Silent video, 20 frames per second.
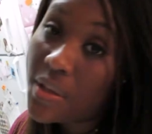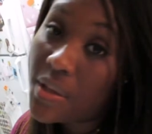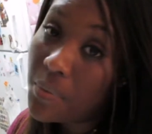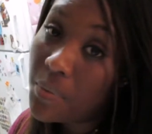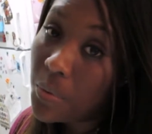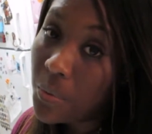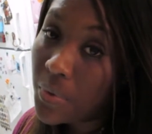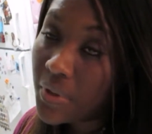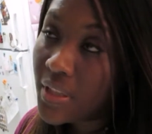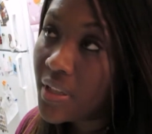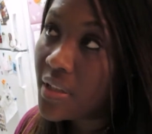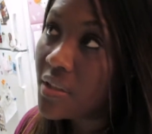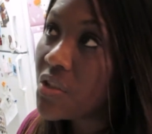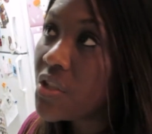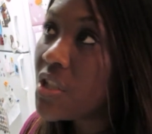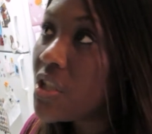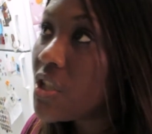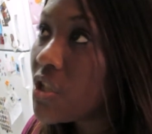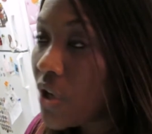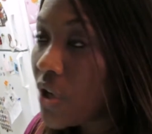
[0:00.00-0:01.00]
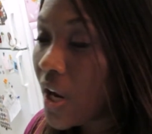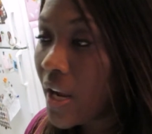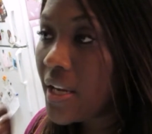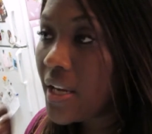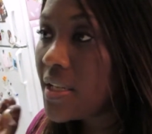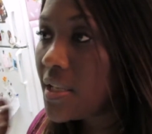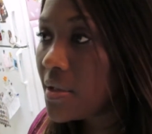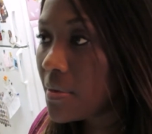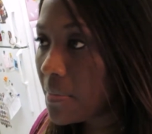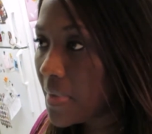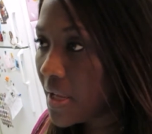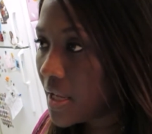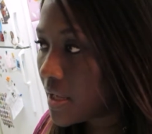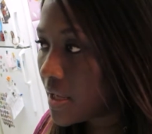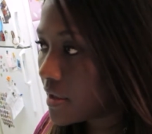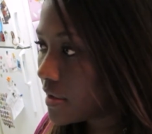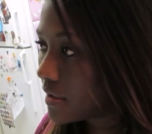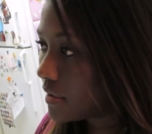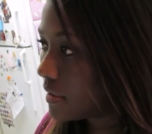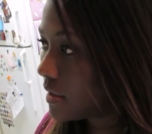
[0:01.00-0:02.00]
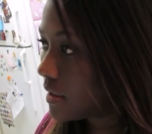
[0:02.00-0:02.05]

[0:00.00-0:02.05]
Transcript: then we went there. She's trying to make